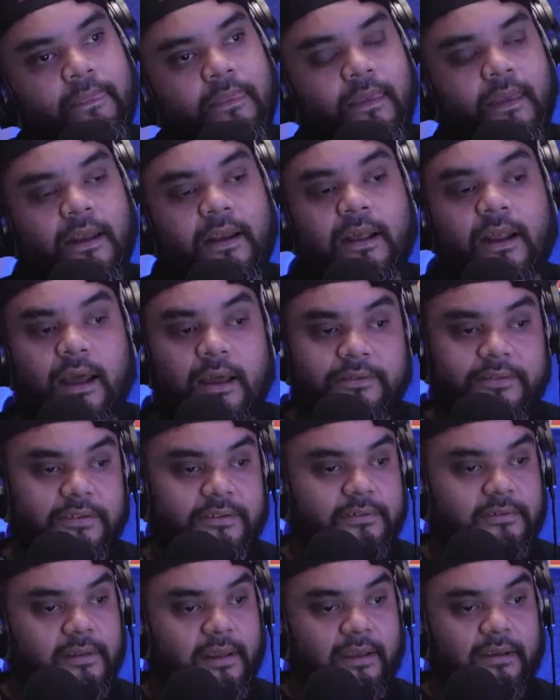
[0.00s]
I
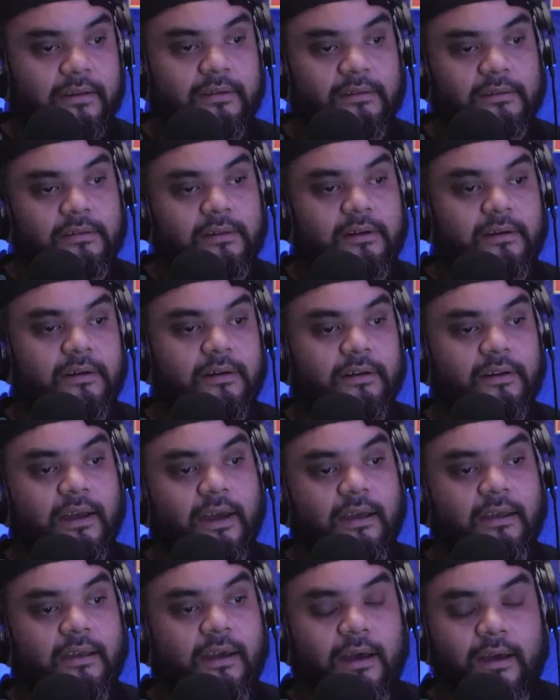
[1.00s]
just like
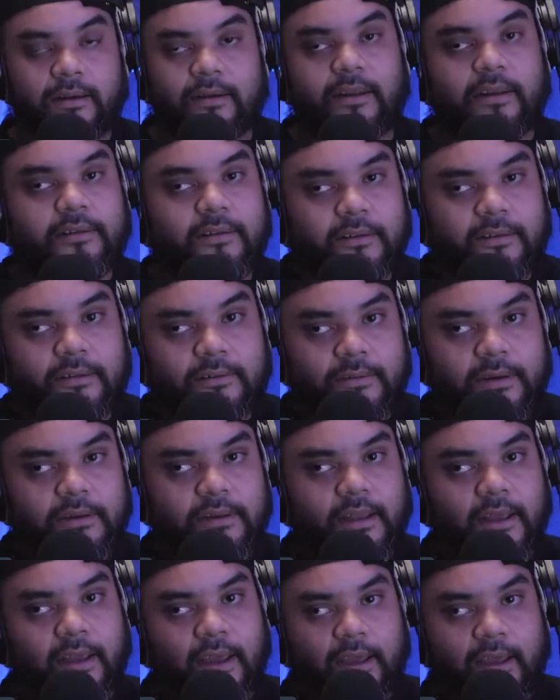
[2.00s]
got addicted to it.
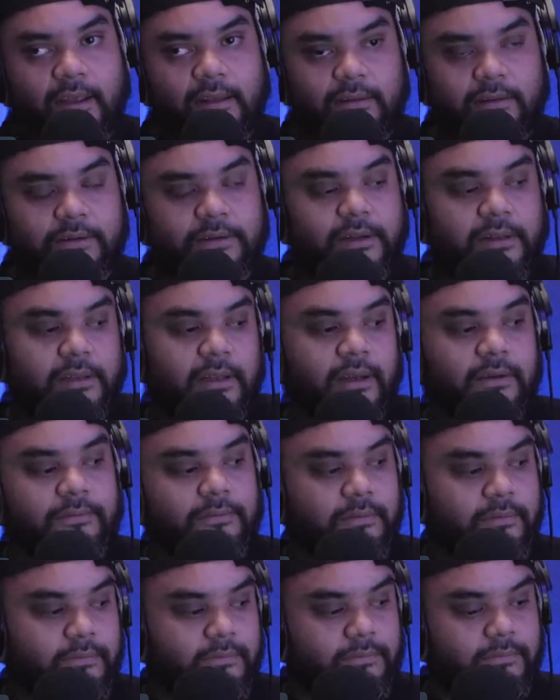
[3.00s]
Like I learned to
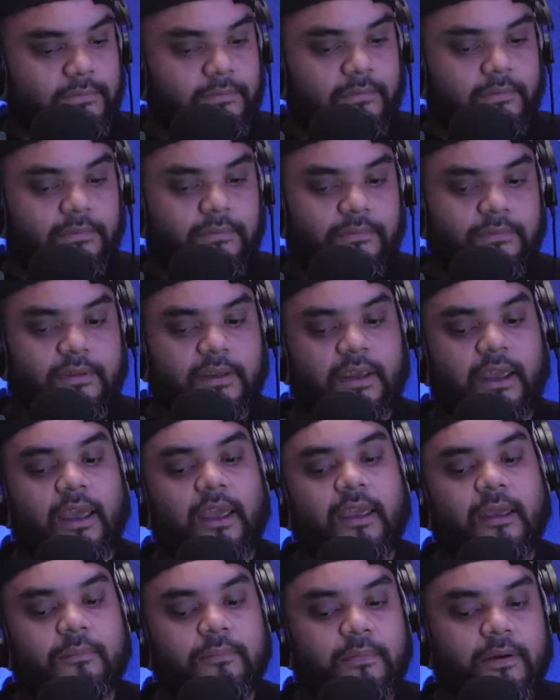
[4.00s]
love the
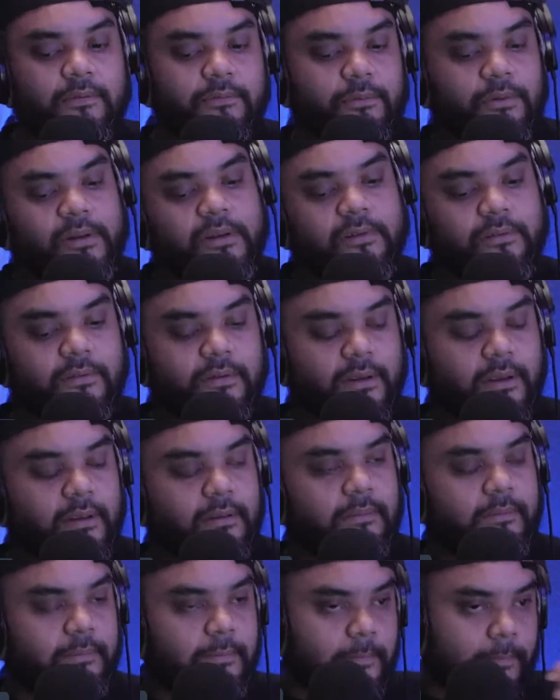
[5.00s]
game of real
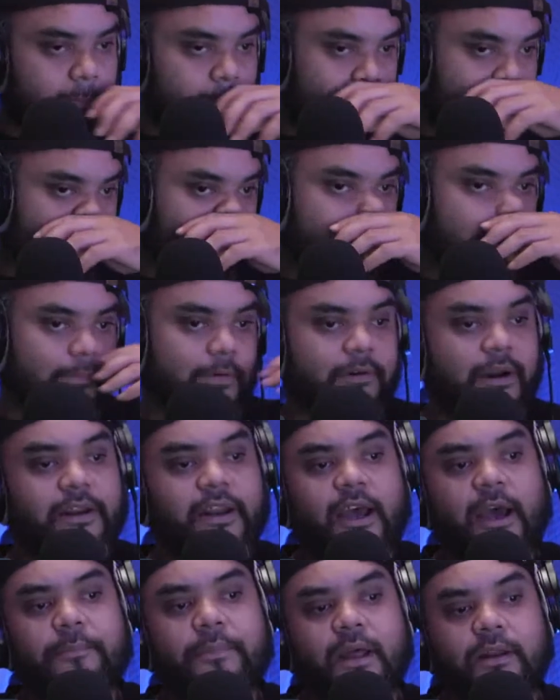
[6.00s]
estate. But right
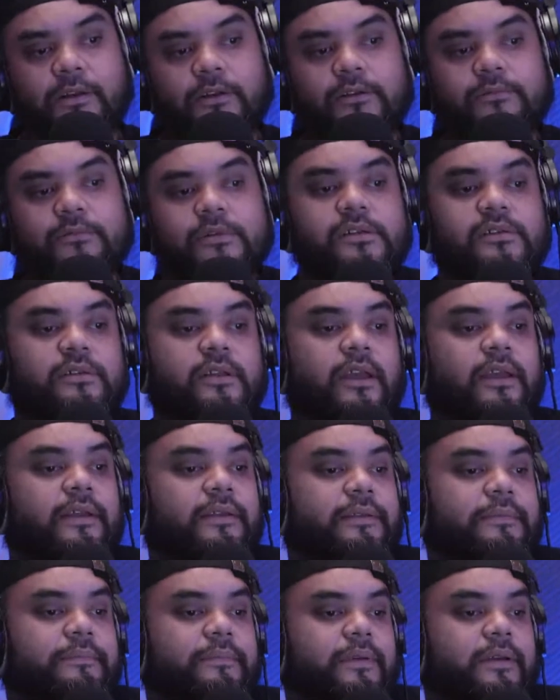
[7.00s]
now, I'm not doing real
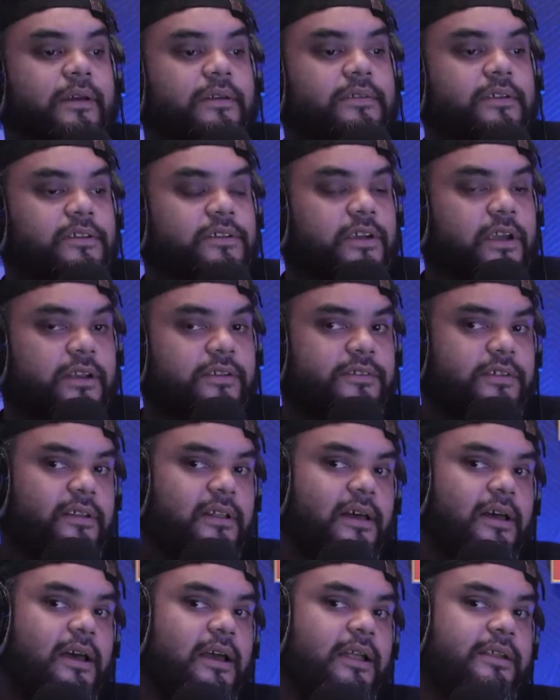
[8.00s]
estate because it changed a
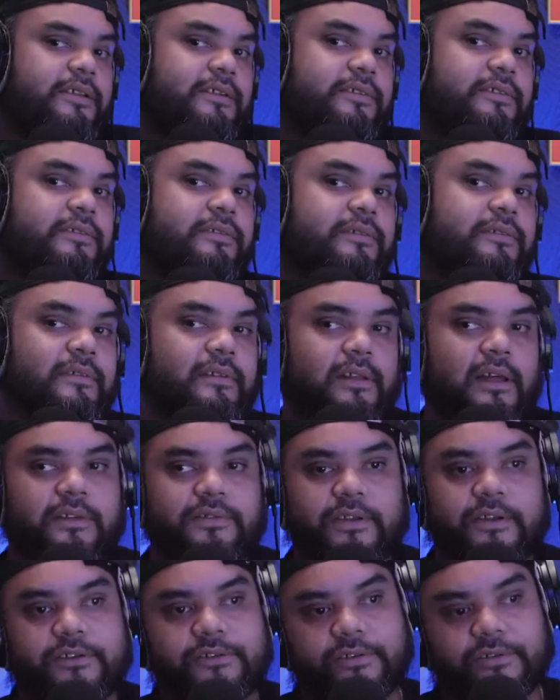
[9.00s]
lot. I just
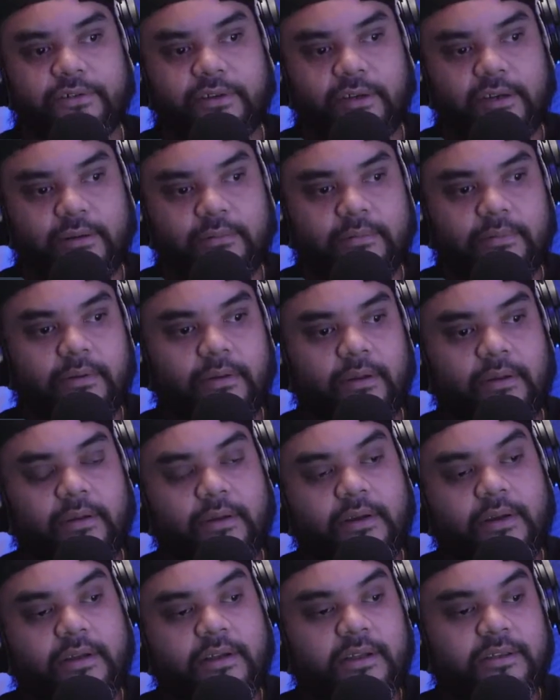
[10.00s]
lost interest in it.
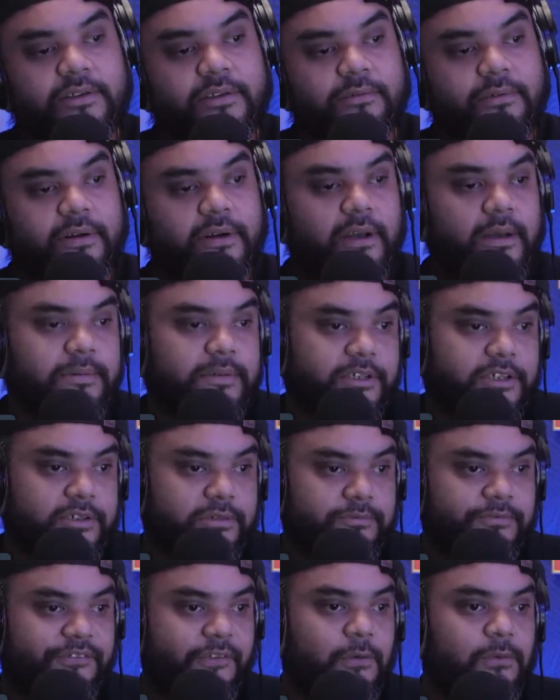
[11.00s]
So right now, I'm just
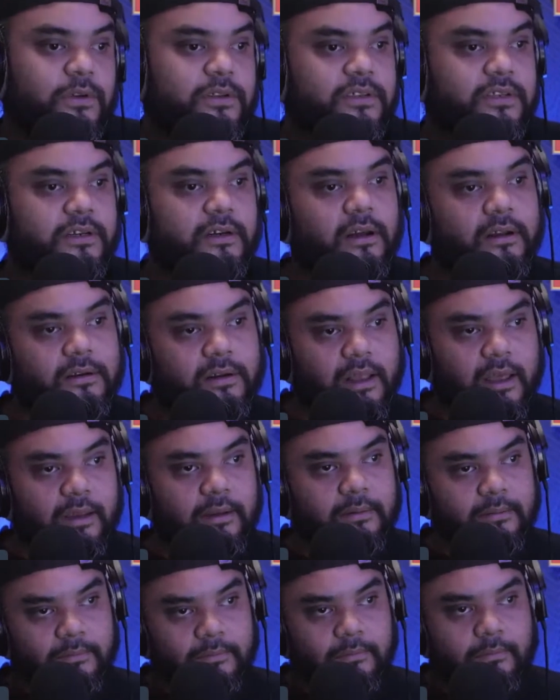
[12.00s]
focusing on
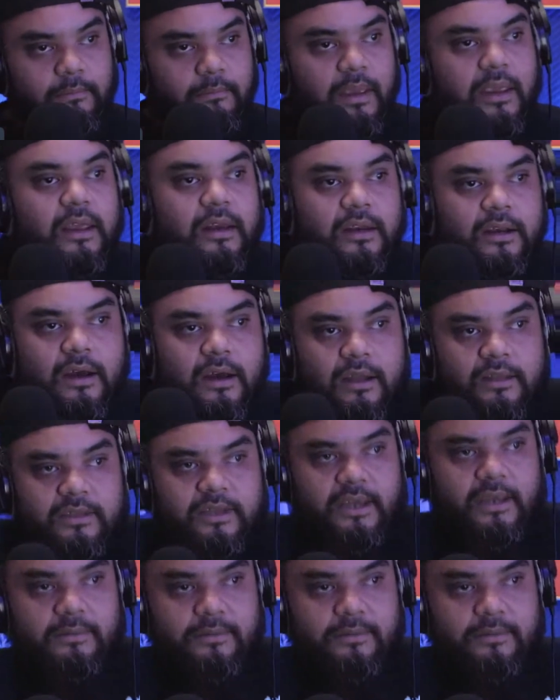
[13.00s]
like making content.